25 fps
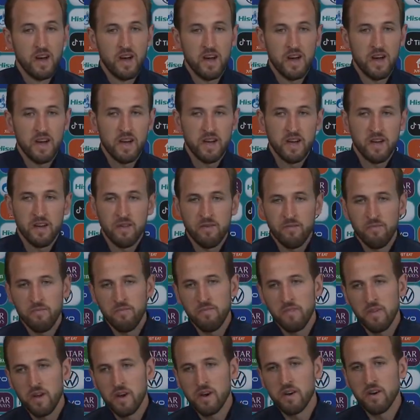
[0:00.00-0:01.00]

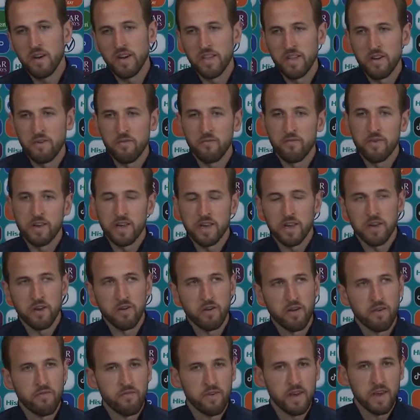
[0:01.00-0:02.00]
No, I don't think
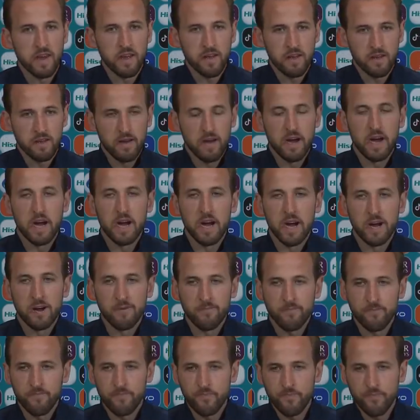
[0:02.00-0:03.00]
so. I think
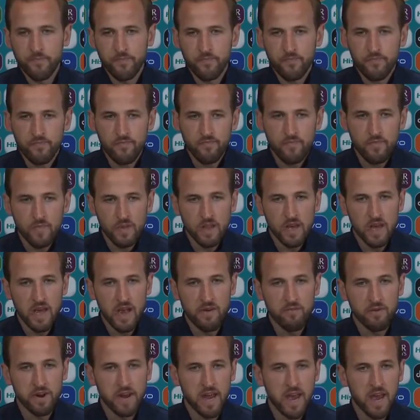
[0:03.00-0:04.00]

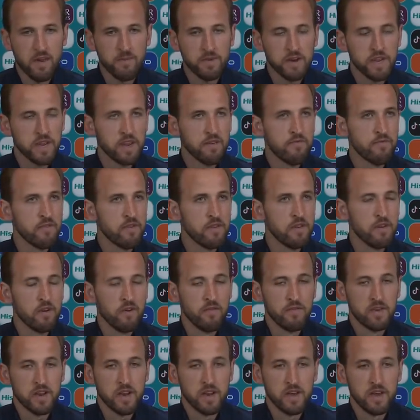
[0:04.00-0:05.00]
every game is different,
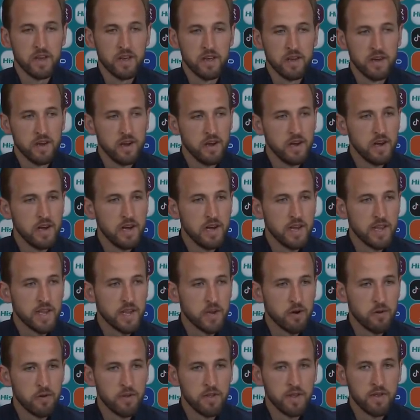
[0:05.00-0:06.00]
obviously.
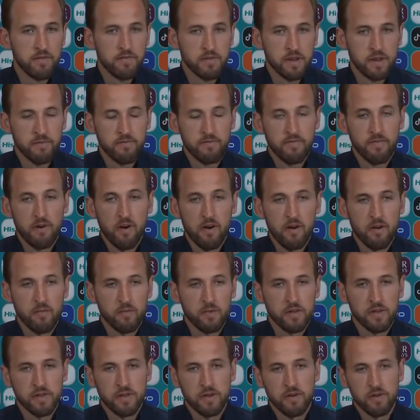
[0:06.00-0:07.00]
Totally different
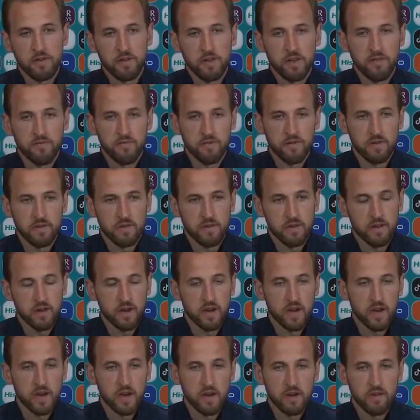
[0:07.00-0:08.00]
environment, totally
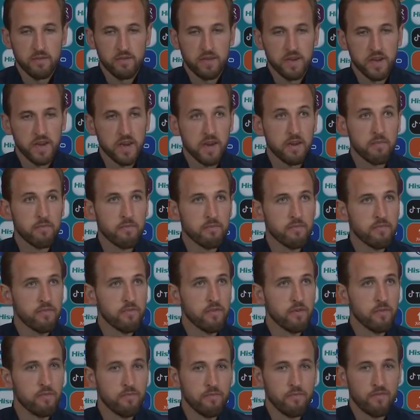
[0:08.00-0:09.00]
different team
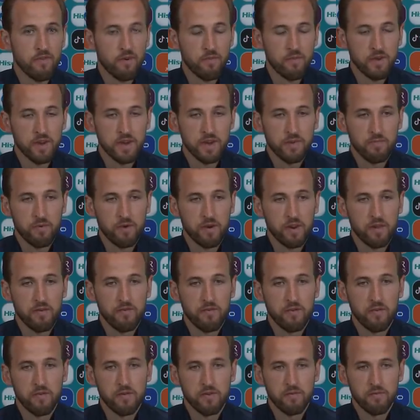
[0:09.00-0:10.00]
from his point of
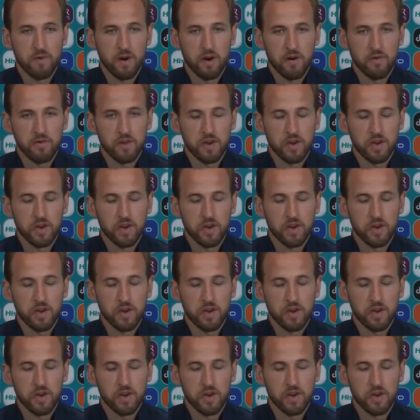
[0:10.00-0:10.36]
view as well.